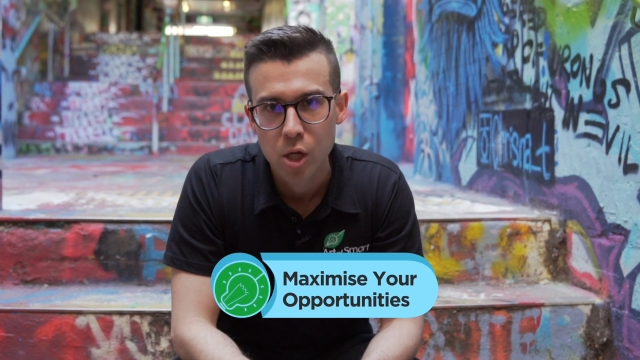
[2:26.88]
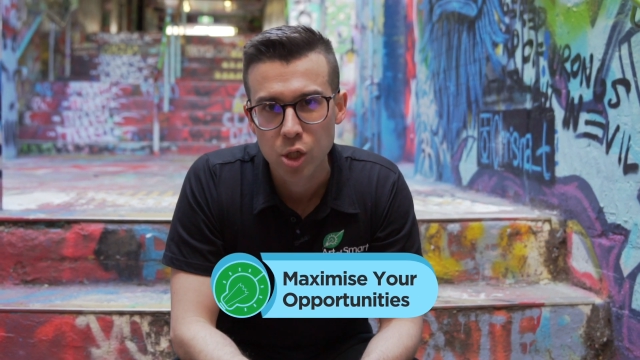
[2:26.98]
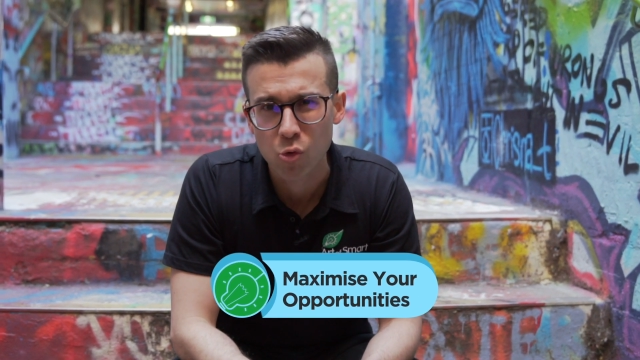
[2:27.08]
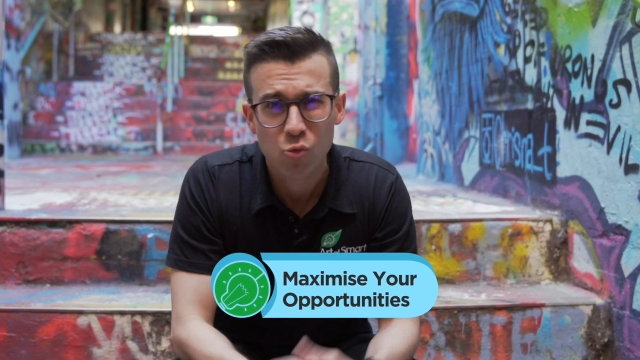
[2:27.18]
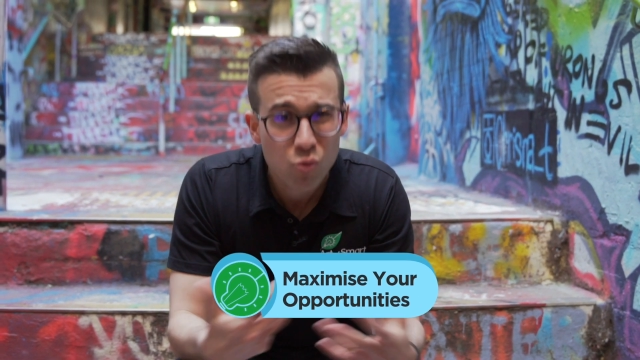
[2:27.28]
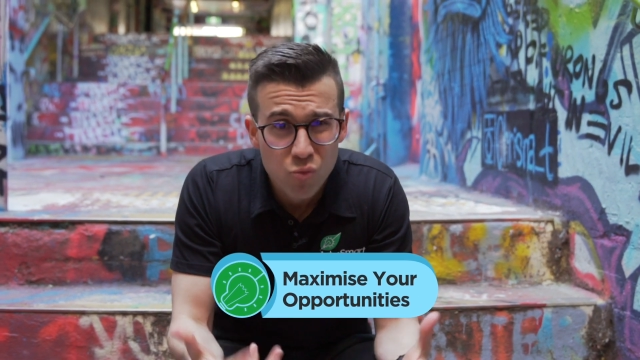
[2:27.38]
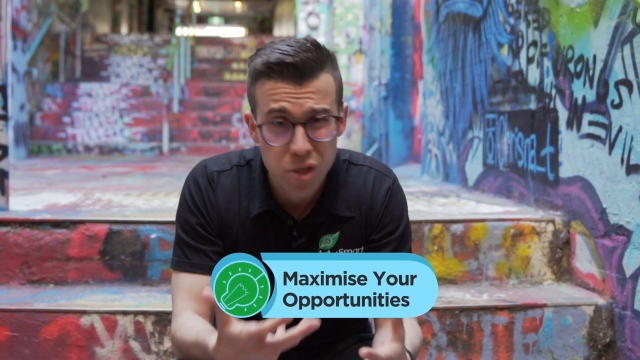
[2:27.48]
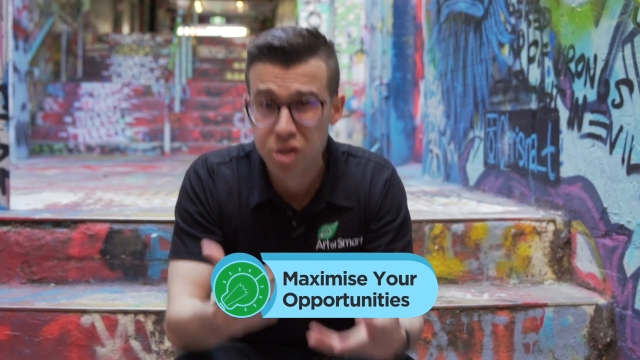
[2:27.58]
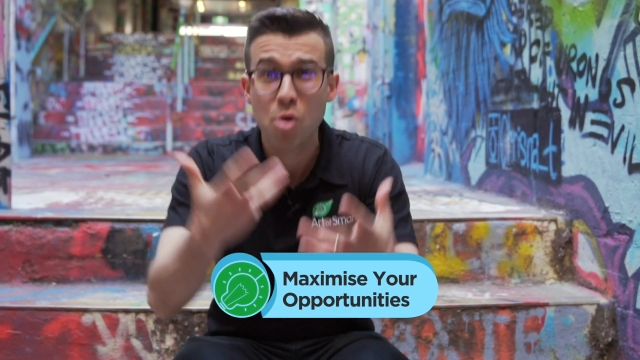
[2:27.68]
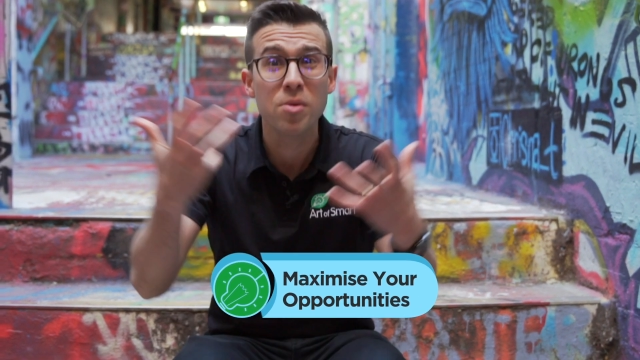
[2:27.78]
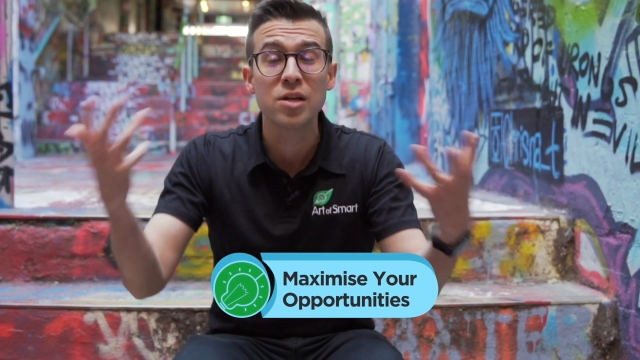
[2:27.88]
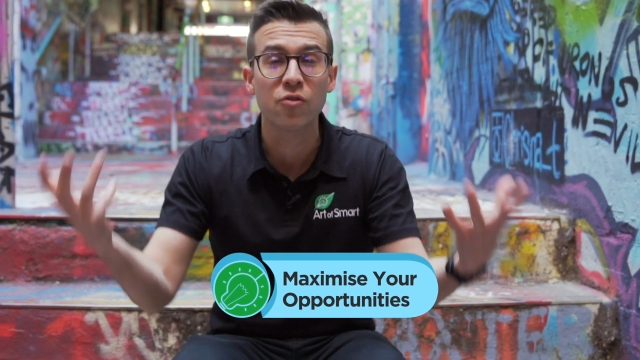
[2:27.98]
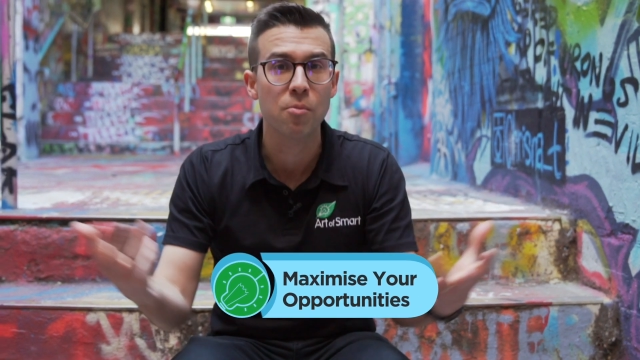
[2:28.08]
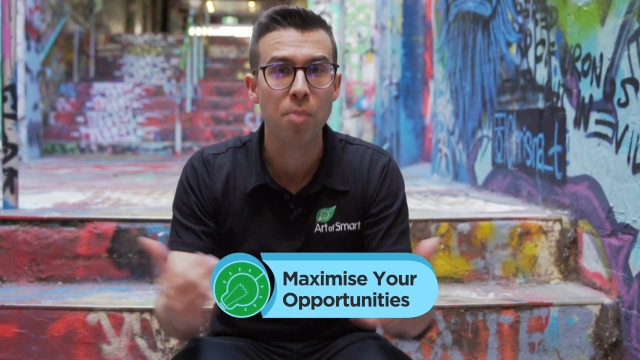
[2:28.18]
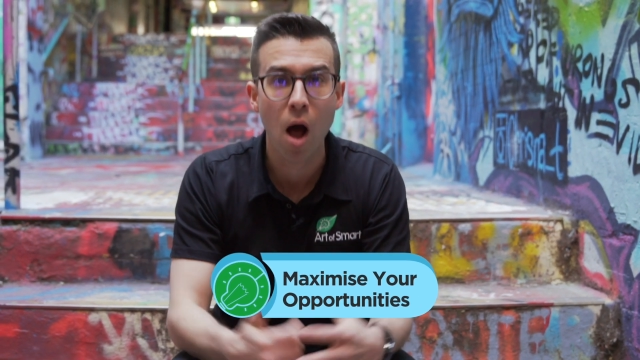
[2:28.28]
You know, there's so many
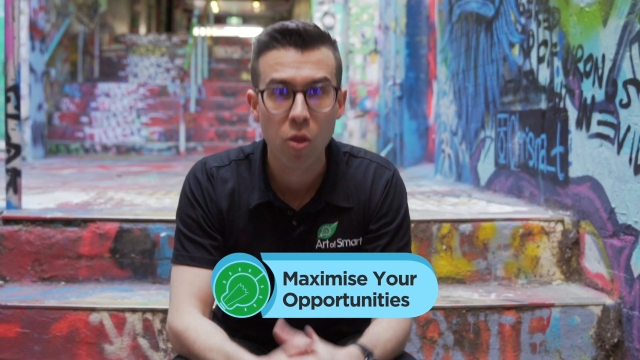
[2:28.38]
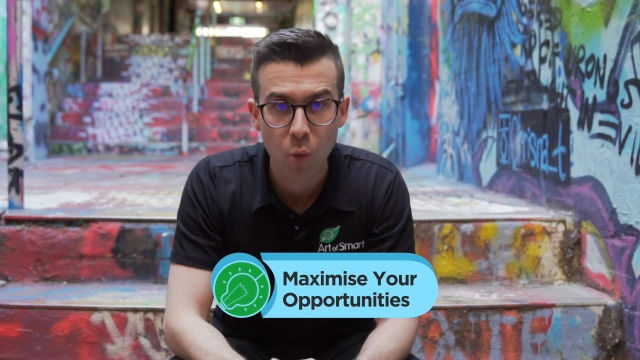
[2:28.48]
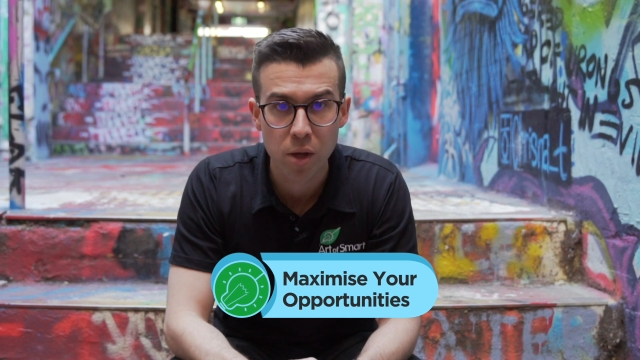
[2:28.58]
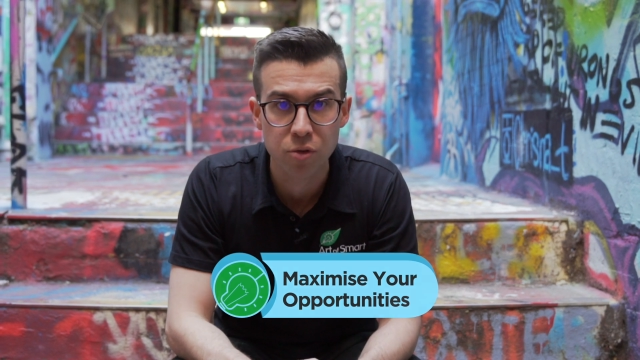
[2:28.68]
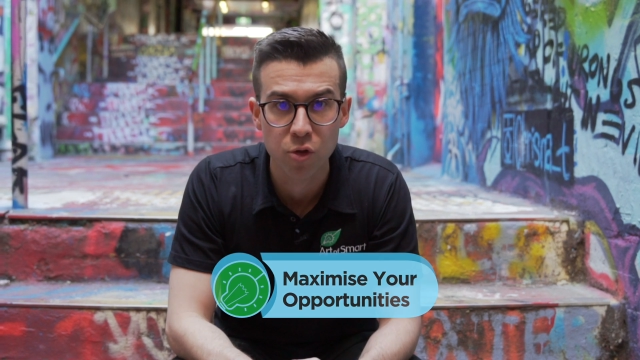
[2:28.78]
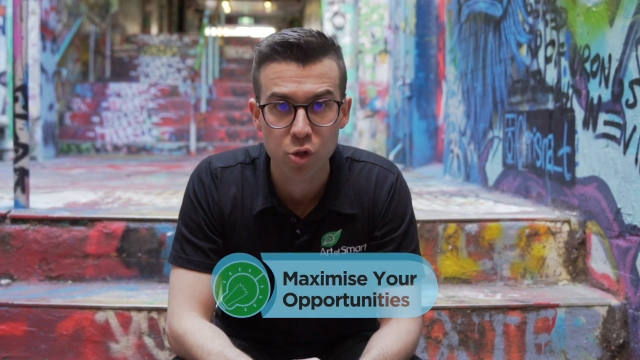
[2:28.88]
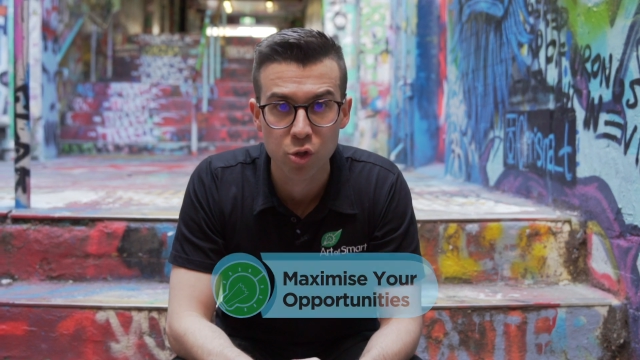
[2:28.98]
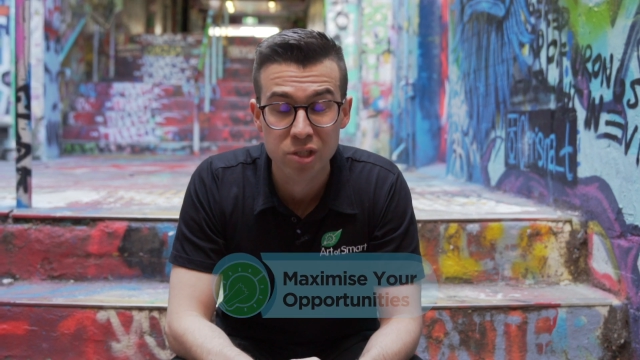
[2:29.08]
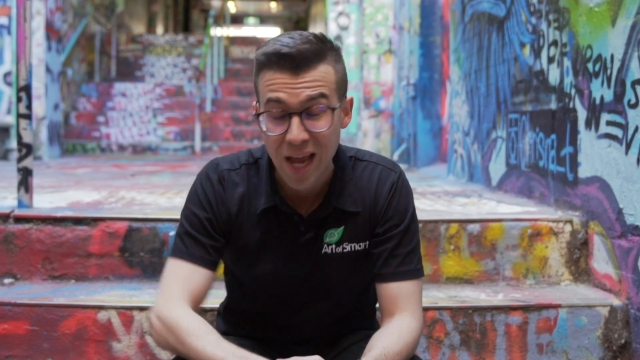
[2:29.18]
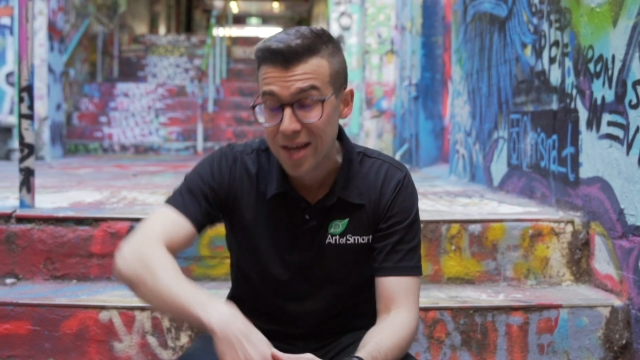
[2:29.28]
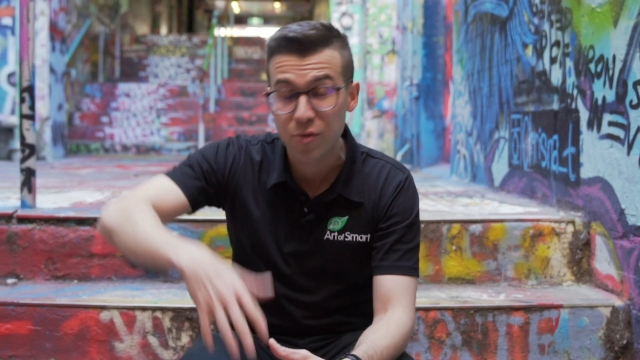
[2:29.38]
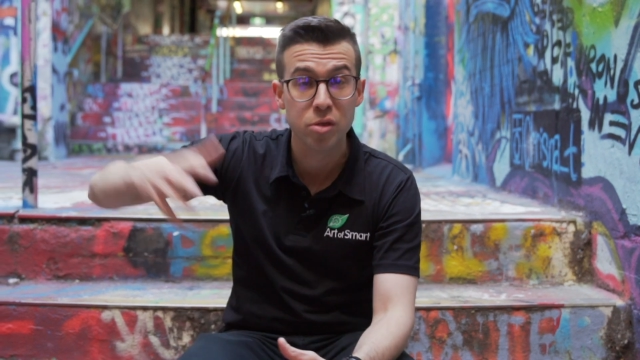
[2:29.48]
different pathways that you could take.